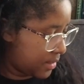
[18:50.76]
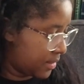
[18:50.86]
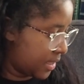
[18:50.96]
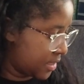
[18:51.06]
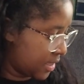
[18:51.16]

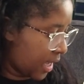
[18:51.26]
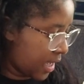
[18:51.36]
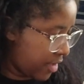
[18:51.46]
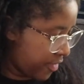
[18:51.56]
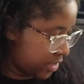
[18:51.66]
let's look at
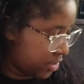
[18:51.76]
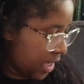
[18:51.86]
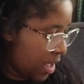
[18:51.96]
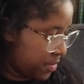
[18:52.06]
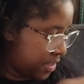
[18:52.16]
it if I took
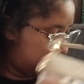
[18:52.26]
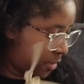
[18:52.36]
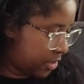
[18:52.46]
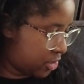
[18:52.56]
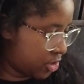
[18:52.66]
out the
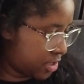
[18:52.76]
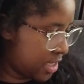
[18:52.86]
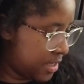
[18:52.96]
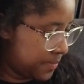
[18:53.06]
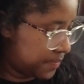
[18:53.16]
Spirit
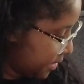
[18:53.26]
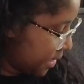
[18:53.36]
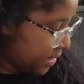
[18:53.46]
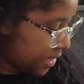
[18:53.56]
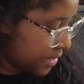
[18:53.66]
jersey, because
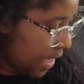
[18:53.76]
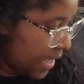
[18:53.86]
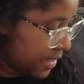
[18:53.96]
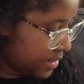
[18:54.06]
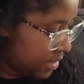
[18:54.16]
that does
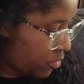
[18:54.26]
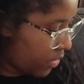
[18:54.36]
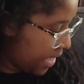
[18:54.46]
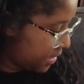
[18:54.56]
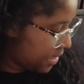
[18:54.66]
add some
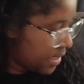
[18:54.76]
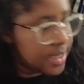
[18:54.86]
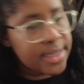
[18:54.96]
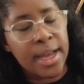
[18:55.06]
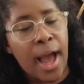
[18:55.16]
weight.
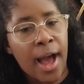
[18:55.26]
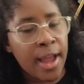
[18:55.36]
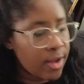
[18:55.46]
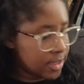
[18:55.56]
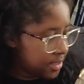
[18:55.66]

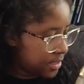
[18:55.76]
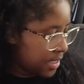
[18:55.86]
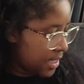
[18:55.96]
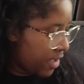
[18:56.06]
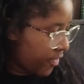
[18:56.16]
I
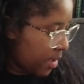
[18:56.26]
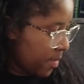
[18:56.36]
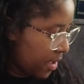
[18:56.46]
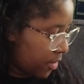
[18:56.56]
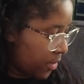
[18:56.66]
honestly, if I'm
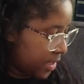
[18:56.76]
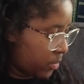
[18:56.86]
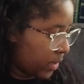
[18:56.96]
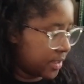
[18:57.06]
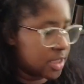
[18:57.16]
going to
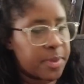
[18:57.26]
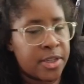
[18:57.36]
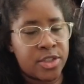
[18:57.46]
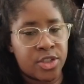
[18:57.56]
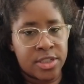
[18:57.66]
wear a
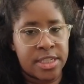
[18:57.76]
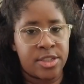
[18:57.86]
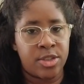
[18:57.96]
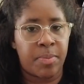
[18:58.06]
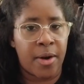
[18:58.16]
Spirit jersey
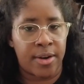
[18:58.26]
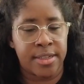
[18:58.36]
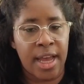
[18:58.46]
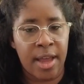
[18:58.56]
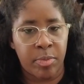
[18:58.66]
to the
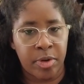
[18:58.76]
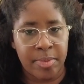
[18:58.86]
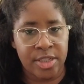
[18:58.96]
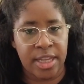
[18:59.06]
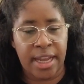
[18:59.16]
parks, I will pretty
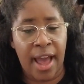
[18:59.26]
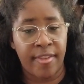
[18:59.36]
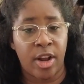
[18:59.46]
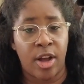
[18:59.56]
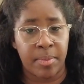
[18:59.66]
much like have
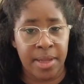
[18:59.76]
it on